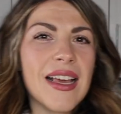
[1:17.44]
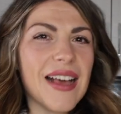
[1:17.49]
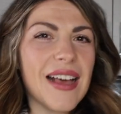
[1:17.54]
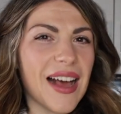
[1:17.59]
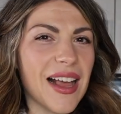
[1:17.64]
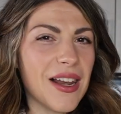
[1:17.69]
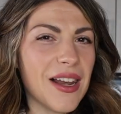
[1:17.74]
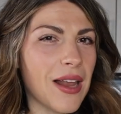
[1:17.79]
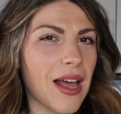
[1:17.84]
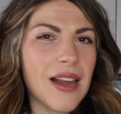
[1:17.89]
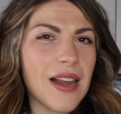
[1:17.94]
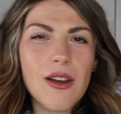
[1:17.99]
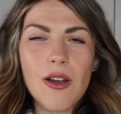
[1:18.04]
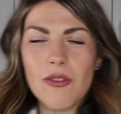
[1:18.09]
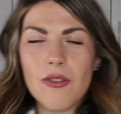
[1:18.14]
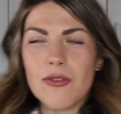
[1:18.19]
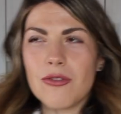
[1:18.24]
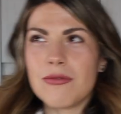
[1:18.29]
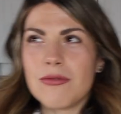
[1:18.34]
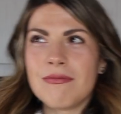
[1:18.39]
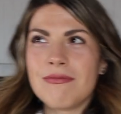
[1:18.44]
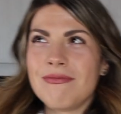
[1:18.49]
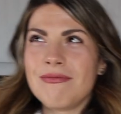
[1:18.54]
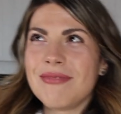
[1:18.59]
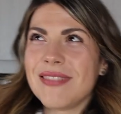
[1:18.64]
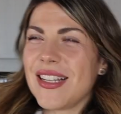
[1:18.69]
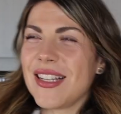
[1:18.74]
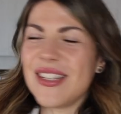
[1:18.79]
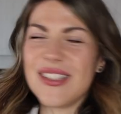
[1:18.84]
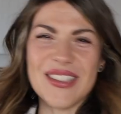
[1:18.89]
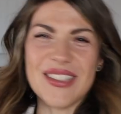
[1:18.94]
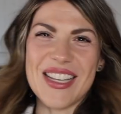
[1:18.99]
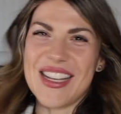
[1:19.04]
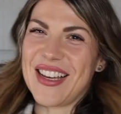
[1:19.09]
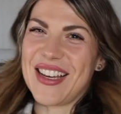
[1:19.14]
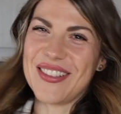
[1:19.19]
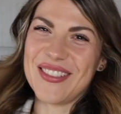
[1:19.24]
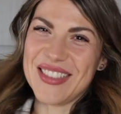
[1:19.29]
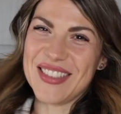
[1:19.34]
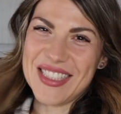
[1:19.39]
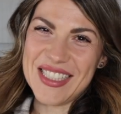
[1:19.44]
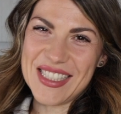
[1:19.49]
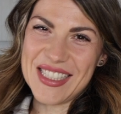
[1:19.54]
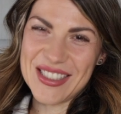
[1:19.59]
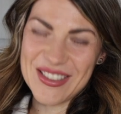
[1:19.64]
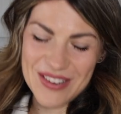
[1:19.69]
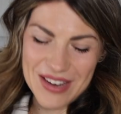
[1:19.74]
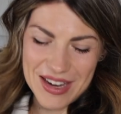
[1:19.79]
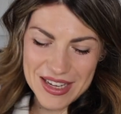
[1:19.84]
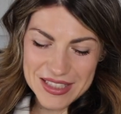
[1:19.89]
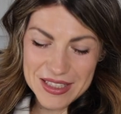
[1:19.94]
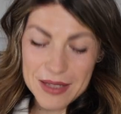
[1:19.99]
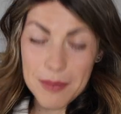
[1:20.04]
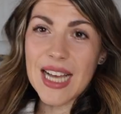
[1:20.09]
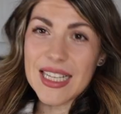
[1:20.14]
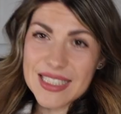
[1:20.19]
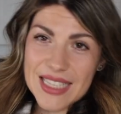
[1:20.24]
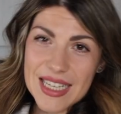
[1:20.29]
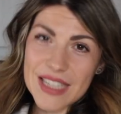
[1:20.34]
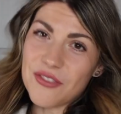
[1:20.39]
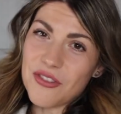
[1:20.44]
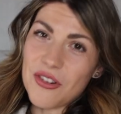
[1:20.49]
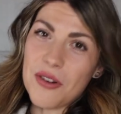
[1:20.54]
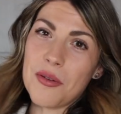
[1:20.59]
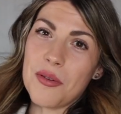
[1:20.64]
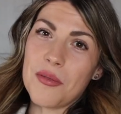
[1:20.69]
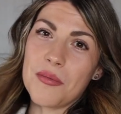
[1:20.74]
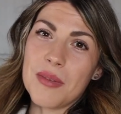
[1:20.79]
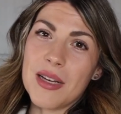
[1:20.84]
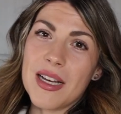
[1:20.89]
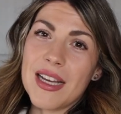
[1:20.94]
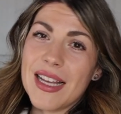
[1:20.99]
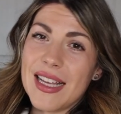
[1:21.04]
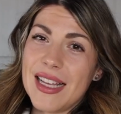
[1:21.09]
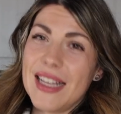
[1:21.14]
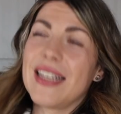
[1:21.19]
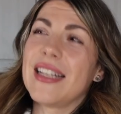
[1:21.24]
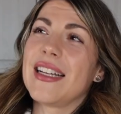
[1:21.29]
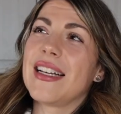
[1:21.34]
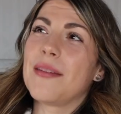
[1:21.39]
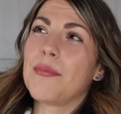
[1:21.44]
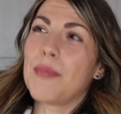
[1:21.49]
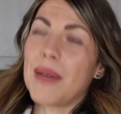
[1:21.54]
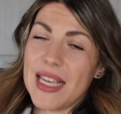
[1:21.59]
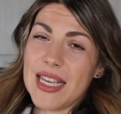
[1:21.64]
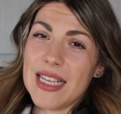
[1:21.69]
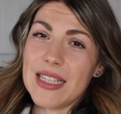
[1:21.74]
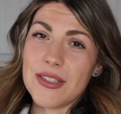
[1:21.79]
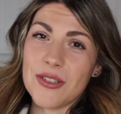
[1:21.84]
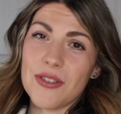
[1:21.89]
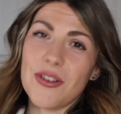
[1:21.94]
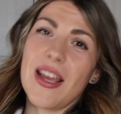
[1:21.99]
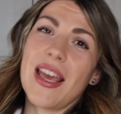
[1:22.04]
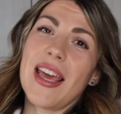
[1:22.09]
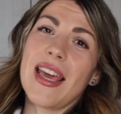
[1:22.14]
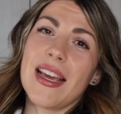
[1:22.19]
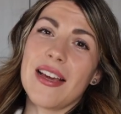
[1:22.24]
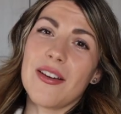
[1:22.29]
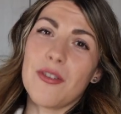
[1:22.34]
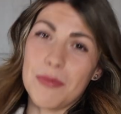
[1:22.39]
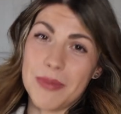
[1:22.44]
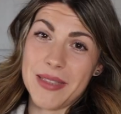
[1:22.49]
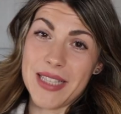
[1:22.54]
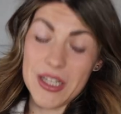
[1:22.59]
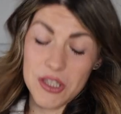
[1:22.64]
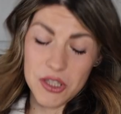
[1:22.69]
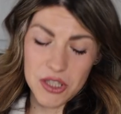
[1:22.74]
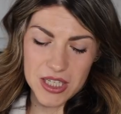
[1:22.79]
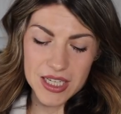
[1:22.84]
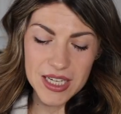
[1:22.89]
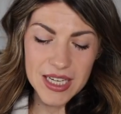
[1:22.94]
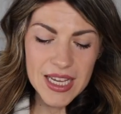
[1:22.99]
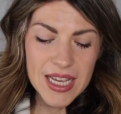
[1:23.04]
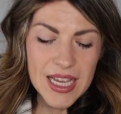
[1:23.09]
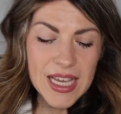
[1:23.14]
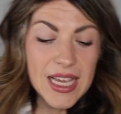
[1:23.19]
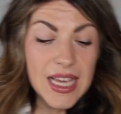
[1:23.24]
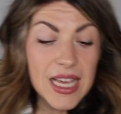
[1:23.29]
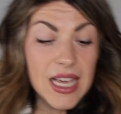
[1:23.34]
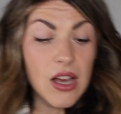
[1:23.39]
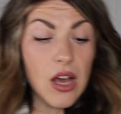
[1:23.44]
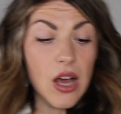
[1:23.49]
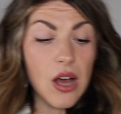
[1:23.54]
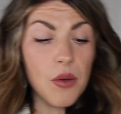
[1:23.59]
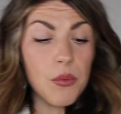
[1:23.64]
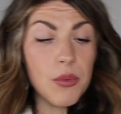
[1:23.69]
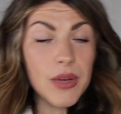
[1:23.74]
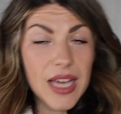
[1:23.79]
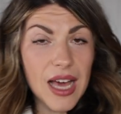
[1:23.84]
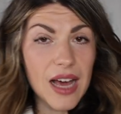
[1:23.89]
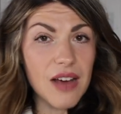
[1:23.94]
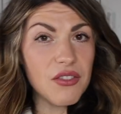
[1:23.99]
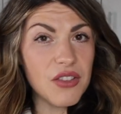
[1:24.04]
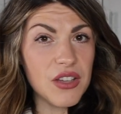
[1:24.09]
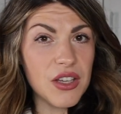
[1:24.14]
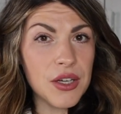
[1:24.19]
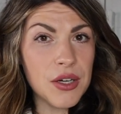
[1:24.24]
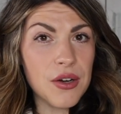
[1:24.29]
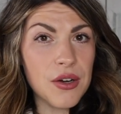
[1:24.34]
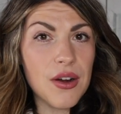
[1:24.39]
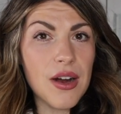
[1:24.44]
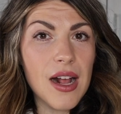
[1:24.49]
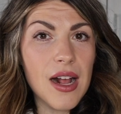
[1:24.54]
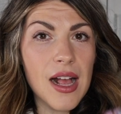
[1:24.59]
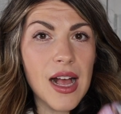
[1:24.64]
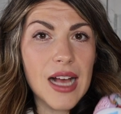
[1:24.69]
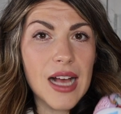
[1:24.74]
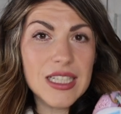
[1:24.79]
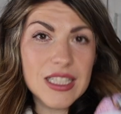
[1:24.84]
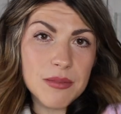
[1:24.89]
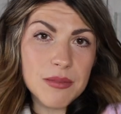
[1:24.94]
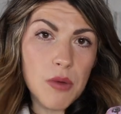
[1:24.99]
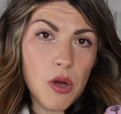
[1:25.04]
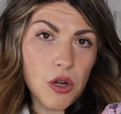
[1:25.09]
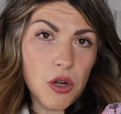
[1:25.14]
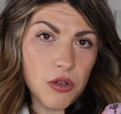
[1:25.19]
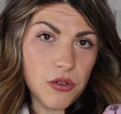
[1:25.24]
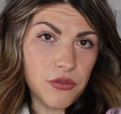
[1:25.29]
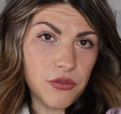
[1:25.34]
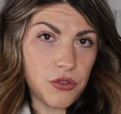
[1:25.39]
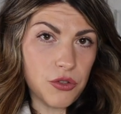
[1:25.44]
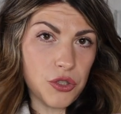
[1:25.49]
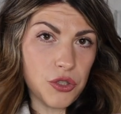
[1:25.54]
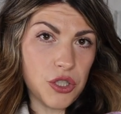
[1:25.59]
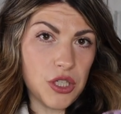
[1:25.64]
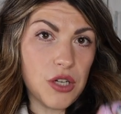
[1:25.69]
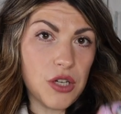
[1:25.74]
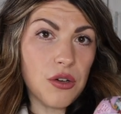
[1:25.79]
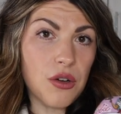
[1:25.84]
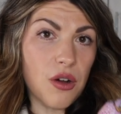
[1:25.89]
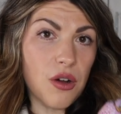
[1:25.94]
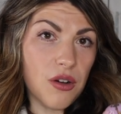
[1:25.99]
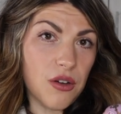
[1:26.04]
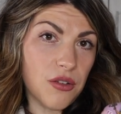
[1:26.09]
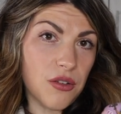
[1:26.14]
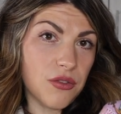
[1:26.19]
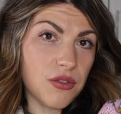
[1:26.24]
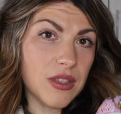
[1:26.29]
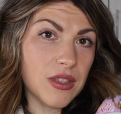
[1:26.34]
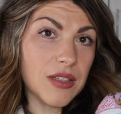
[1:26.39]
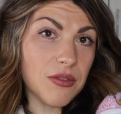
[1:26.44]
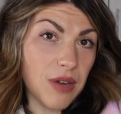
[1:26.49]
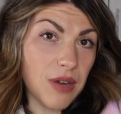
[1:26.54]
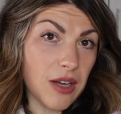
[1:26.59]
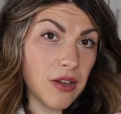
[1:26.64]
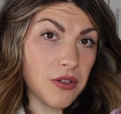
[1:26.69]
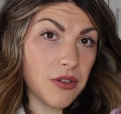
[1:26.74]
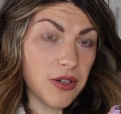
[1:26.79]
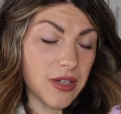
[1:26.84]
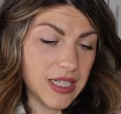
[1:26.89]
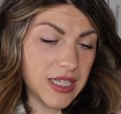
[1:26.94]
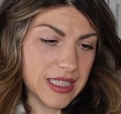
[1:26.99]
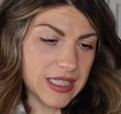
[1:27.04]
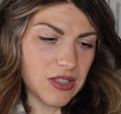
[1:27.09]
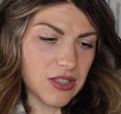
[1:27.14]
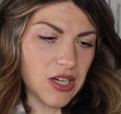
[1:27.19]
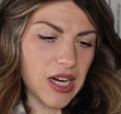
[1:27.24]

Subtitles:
I love looking at all the Easter eggs. Aside from my Easter egg obsession, we have here a smaller version of the regular Easter